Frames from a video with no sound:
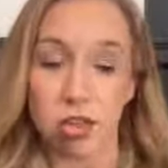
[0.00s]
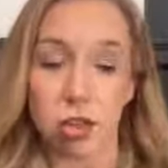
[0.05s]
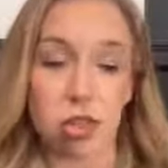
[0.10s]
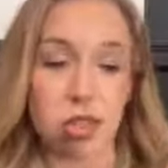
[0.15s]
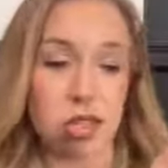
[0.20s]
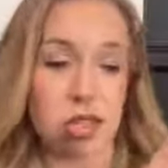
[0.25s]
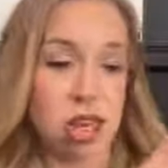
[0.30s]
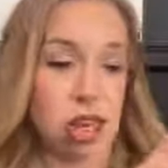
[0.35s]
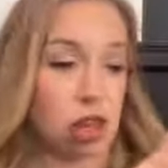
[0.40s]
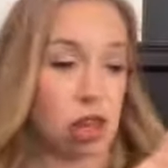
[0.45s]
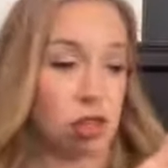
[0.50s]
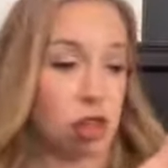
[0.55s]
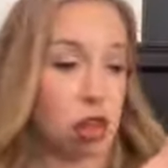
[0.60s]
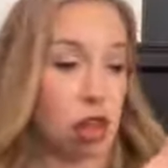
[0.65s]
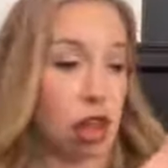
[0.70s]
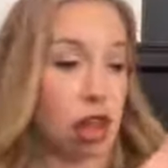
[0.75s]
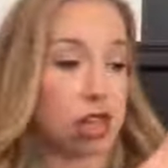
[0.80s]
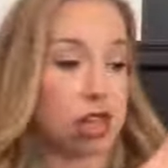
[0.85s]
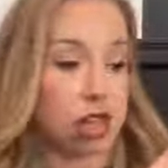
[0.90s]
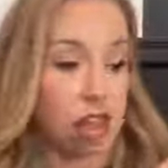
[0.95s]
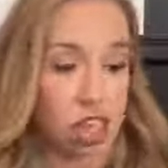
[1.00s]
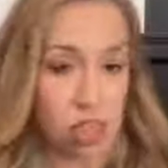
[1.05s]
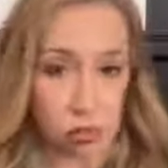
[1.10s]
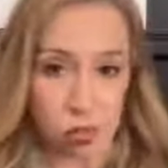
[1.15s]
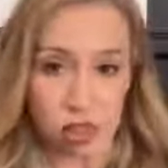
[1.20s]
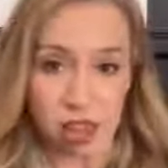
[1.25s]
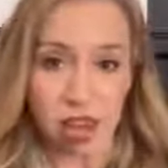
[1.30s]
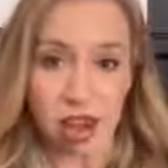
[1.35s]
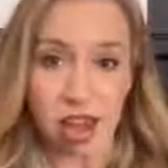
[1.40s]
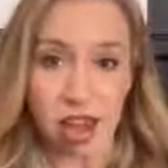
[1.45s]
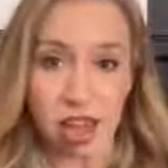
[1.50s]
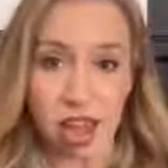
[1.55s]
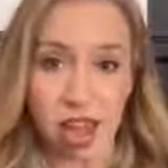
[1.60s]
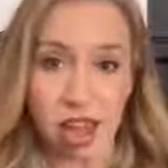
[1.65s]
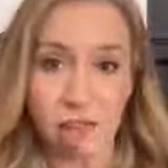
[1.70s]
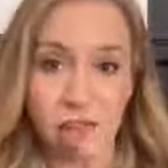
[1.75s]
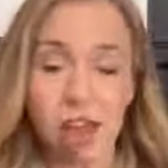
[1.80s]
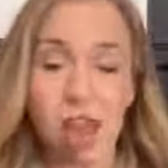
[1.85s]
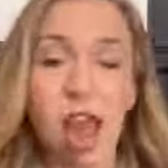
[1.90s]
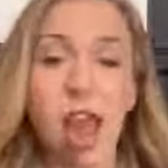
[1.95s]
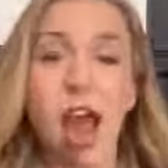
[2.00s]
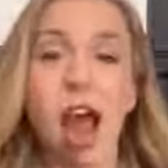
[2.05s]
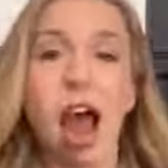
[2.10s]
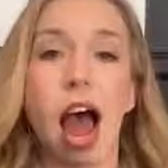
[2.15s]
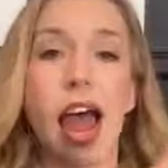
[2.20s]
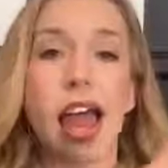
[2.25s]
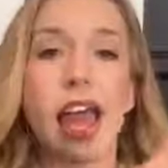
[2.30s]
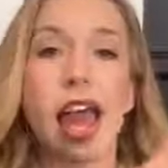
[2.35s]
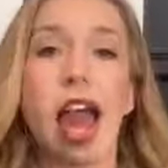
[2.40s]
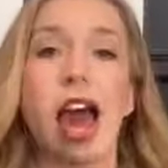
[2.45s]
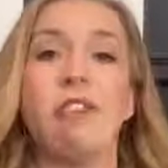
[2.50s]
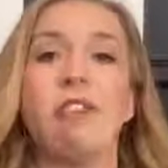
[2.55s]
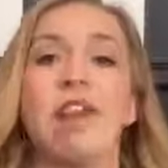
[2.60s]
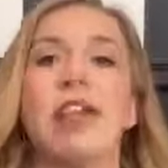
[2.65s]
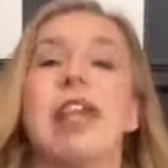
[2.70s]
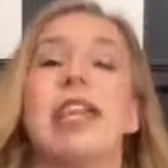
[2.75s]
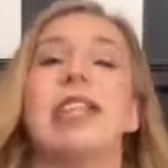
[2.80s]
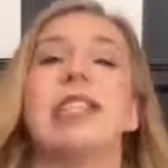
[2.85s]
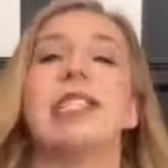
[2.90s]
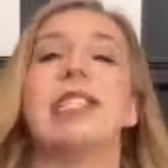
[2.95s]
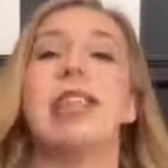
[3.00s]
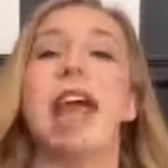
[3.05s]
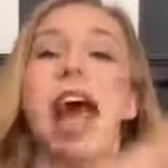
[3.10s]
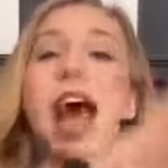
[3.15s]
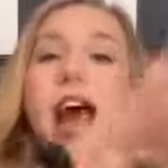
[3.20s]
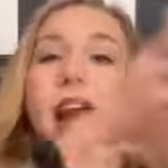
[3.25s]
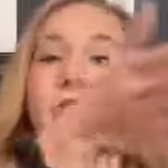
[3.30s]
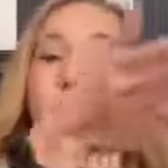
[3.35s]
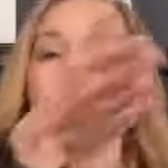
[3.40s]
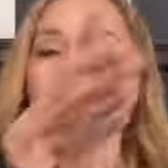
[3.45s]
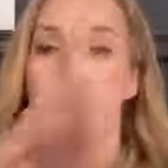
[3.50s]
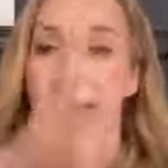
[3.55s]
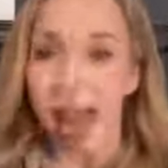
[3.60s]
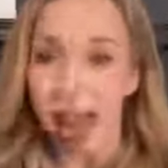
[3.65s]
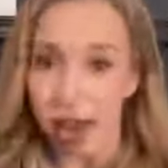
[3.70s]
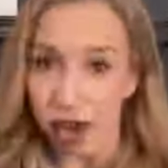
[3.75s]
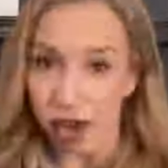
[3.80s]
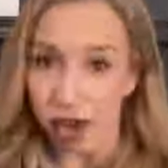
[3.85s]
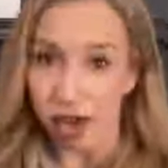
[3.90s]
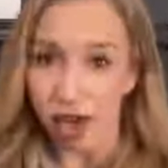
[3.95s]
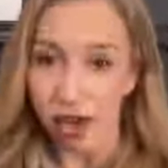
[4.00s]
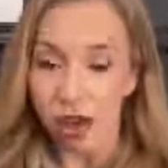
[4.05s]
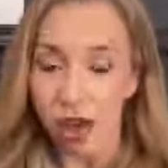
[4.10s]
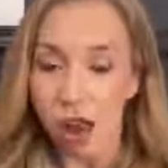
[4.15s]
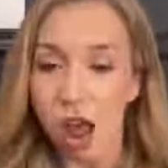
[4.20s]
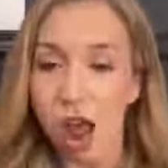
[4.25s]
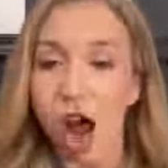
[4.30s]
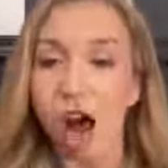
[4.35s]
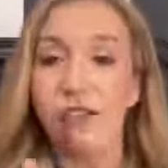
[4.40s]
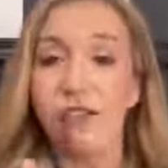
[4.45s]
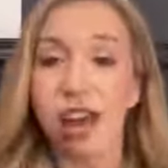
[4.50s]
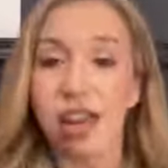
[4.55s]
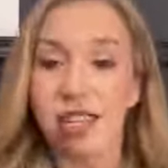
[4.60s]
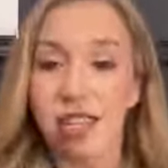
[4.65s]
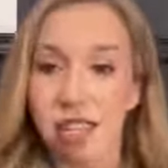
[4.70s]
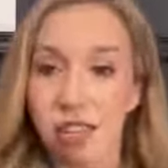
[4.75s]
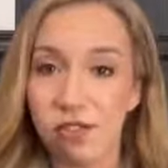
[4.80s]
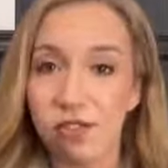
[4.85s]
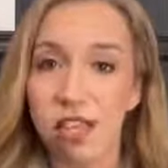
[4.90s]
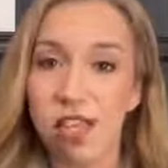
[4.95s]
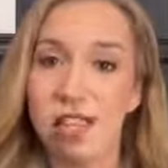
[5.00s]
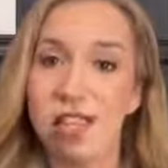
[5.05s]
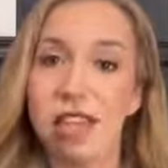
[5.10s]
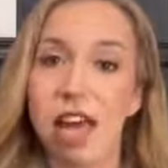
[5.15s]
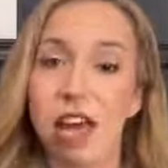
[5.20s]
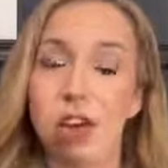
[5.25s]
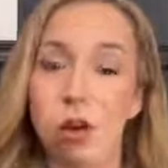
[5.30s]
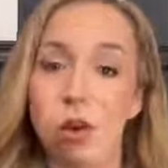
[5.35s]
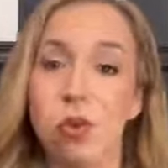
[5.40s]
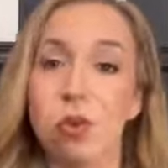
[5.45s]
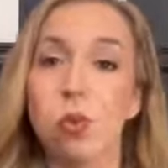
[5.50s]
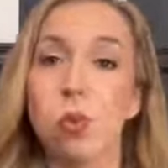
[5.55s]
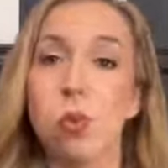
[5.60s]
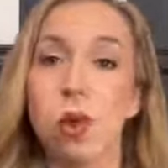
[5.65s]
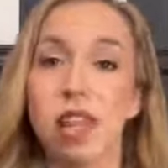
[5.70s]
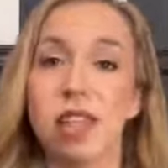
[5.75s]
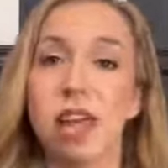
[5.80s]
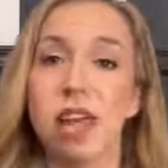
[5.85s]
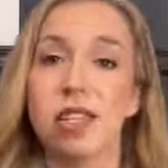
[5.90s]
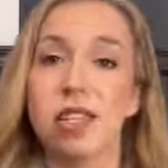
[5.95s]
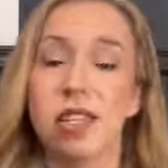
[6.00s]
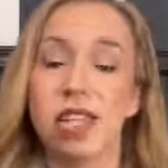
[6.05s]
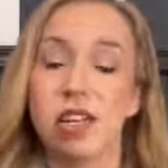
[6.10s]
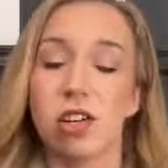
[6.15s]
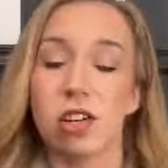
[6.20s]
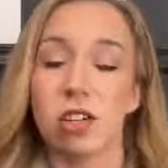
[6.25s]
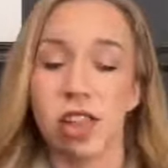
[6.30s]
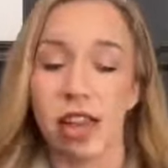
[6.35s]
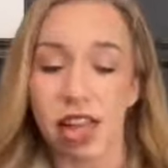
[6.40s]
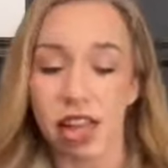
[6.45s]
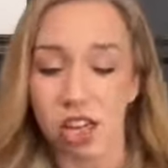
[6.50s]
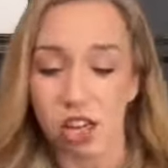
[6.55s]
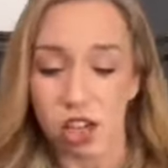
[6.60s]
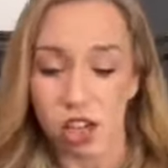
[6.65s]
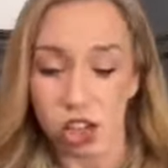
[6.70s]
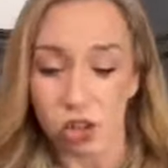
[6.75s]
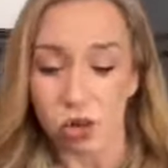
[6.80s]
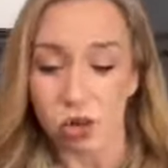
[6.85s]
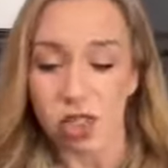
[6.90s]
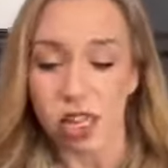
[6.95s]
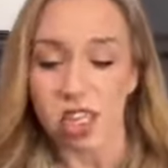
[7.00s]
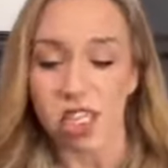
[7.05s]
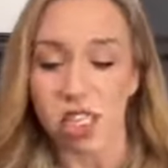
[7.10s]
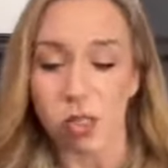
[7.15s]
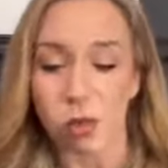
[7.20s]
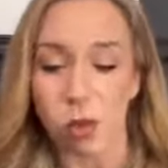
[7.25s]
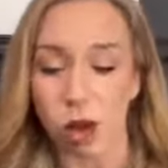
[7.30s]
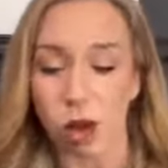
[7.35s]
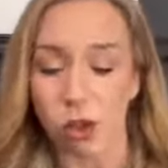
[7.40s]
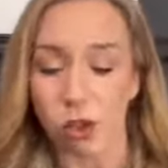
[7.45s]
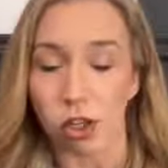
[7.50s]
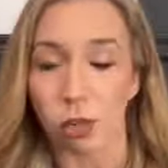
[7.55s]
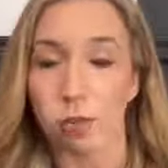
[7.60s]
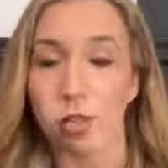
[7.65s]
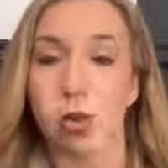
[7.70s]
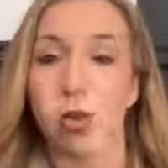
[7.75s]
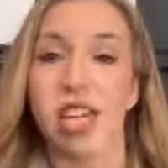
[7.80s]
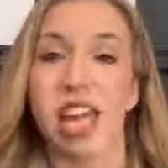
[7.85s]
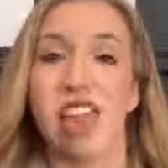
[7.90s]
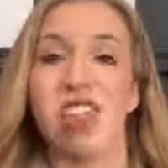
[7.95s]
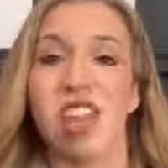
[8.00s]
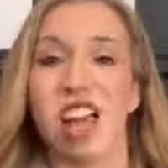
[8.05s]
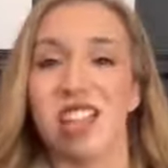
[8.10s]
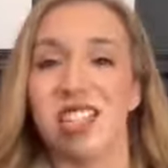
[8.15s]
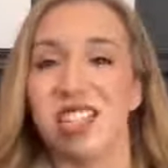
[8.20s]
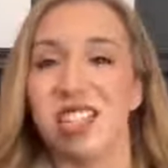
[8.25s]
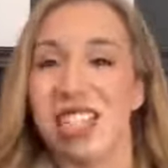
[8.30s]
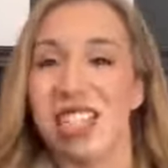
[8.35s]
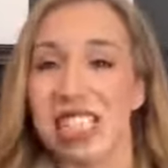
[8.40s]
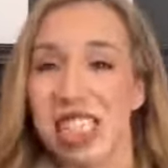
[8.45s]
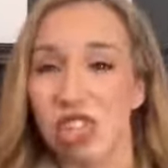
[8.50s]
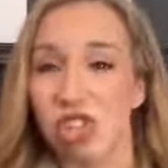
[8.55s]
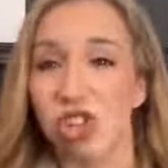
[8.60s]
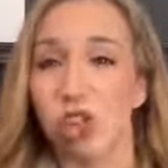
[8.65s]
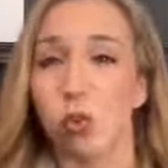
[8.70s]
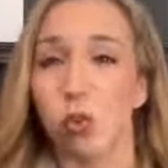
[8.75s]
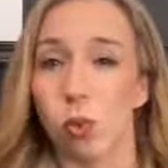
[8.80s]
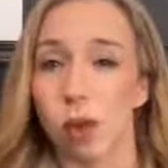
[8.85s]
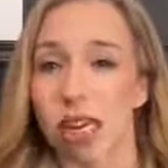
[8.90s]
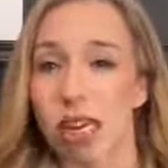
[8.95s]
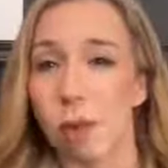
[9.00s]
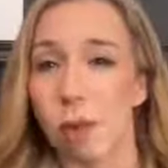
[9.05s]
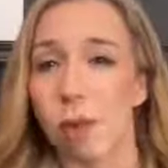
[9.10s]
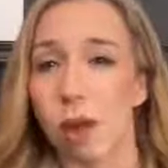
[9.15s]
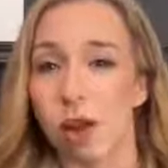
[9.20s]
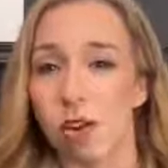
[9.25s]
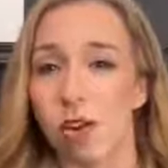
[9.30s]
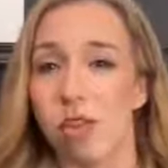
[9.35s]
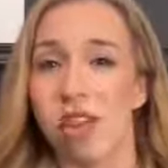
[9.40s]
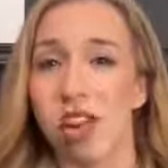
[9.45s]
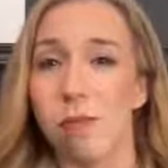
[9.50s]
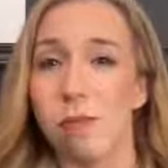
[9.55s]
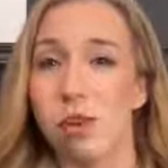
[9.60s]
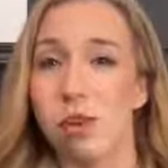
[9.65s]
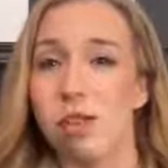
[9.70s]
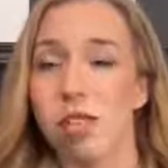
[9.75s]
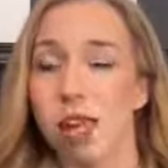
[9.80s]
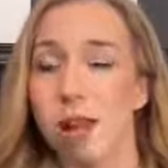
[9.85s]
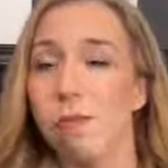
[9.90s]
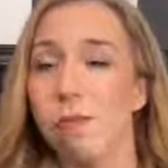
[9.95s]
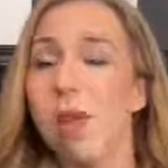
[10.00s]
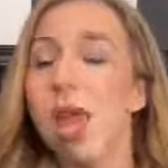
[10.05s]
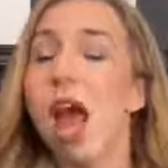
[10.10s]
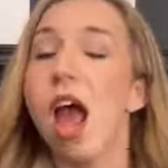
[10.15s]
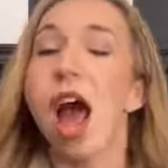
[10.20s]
So the assessment that I gave, I have an exact pair of activities that goes with that standard that I can use in small groups. So again, that's the digital reading bundle that I'm using.